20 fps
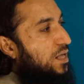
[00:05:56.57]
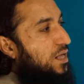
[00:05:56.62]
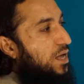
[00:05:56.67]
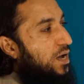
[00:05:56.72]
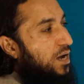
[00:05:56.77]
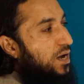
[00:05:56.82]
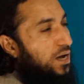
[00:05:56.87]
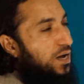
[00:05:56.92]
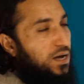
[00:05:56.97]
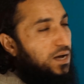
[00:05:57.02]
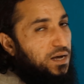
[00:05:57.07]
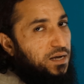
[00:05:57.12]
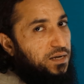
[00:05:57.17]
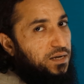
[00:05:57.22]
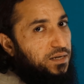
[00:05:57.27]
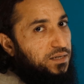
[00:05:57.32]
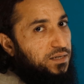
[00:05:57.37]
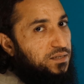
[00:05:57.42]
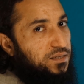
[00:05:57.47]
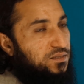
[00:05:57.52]
Ha,
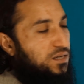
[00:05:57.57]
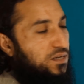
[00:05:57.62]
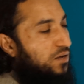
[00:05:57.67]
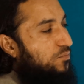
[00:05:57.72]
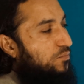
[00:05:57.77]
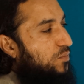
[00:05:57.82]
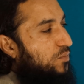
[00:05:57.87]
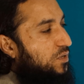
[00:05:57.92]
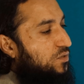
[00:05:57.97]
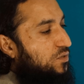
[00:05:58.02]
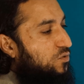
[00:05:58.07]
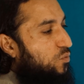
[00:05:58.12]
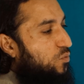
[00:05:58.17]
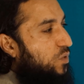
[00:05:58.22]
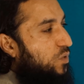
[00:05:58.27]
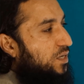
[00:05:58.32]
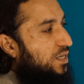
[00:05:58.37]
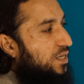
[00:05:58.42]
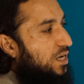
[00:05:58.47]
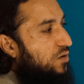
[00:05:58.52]
it doesn't have mud, so
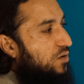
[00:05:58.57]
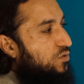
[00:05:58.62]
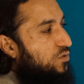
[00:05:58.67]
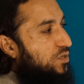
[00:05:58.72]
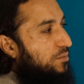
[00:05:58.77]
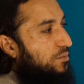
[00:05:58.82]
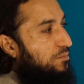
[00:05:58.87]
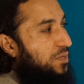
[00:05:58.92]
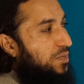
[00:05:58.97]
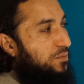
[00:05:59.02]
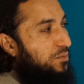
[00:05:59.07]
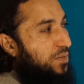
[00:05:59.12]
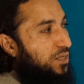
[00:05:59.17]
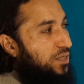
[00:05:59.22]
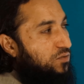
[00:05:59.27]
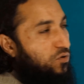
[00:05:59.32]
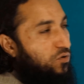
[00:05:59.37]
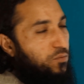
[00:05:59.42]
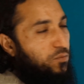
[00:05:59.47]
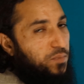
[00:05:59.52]
2 counts. Mim
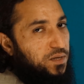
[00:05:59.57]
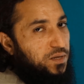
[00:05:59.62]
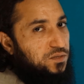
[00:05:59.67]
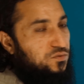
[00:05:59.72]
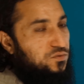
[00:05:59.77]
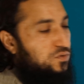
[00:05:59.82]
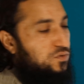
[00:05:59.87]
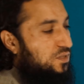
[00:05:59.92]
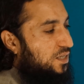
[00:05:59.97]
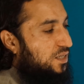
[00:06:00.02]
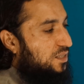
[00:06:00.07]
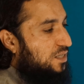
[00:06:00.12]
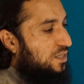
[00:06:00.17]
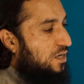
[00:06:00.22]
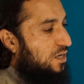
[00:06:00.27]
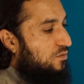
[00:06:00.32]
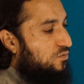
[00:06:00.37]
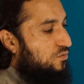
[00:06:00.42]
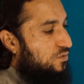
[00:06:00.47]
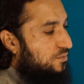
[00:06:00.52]
has got mud, so 6
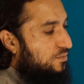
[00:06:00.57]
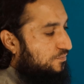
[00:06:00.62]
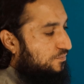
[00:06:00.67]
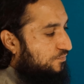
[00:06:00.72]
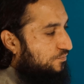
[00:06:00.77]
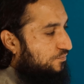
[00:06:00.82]
counts.